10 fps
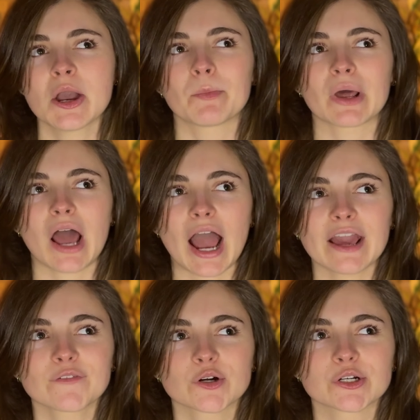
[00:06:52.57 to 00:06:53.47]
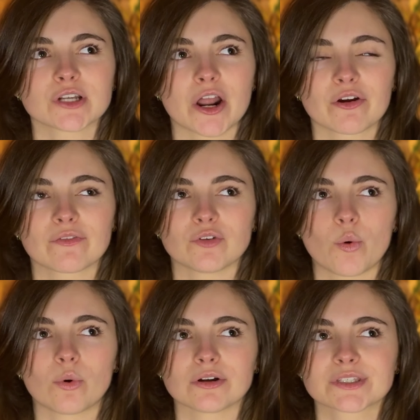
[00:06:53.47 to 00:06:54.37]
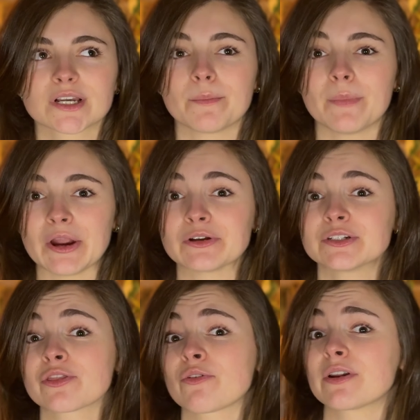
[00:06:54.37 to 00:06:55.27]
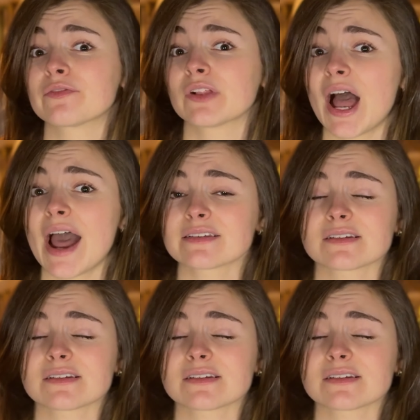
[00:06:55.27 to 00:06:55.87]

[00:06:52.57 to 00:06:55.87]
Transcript: But I have heard Daughter of No Worlds compared to Throne of Glass.